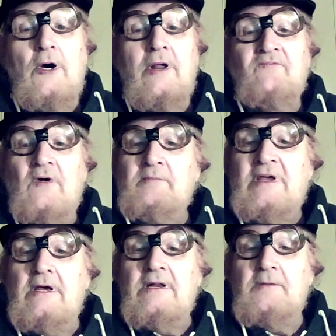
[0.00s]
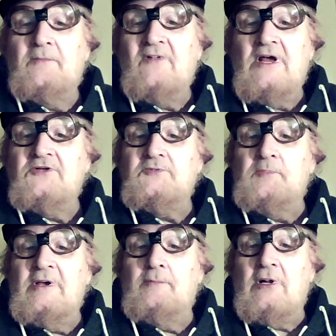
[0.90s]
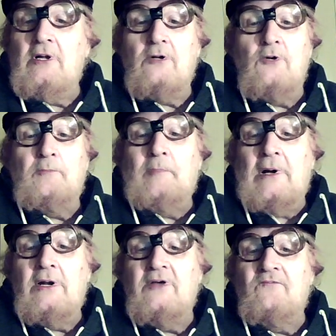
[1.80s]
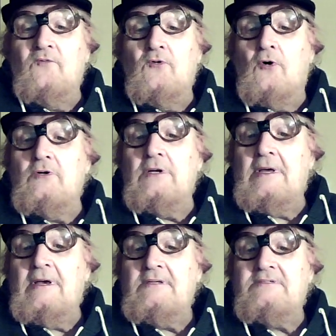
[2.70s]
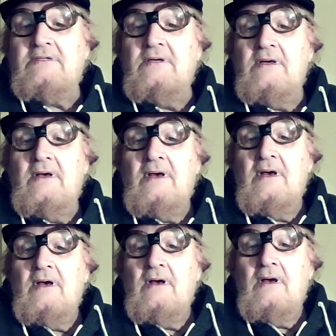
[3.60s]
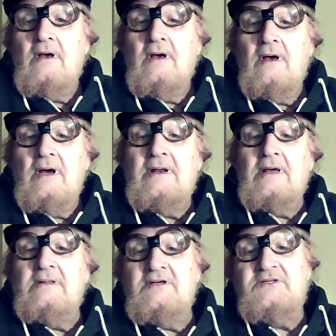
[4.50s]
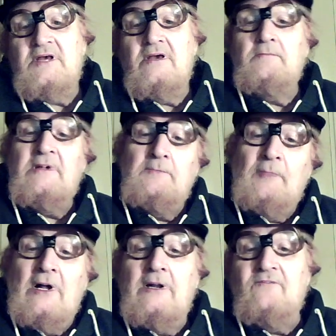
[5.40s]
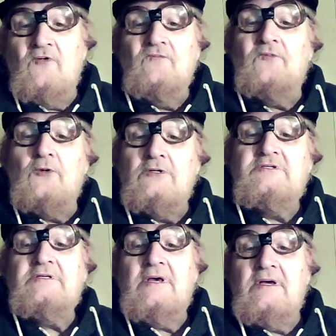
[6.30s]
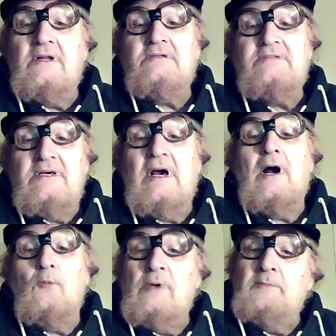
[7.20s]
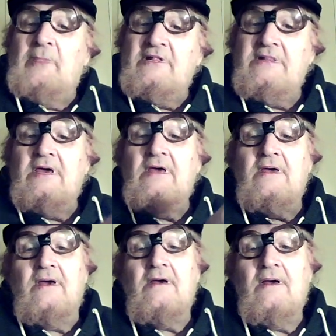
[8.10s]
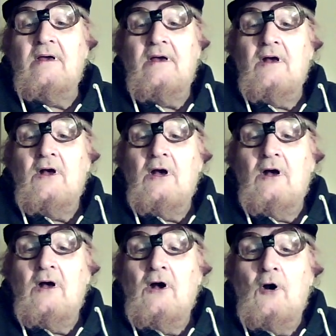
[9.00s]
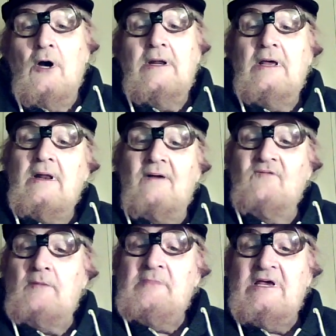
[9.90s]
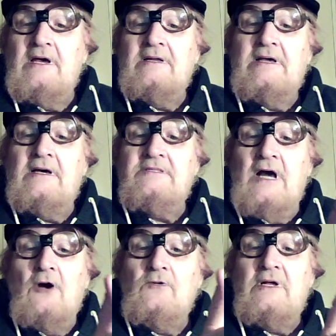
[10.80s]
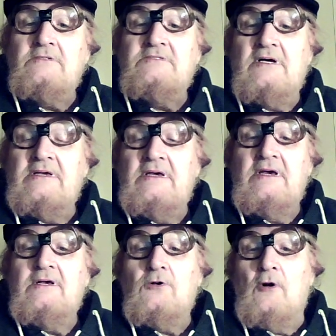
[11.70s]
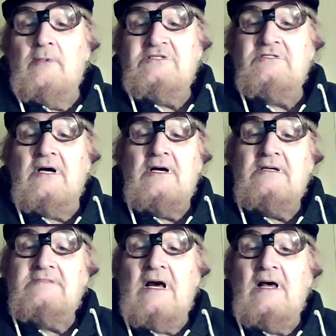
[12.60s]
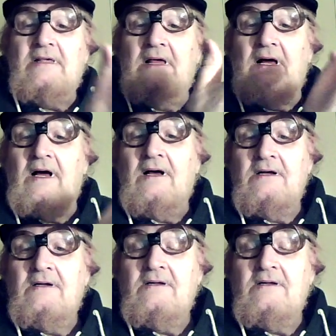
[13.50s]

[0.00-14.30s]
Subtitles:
Or if I meet any French people, I go parlez-vous anglais. And then they say, oui, parlez-vous français? And I say, ah, oui, petit. And then if I meet any Italians, I say, come sta Italia?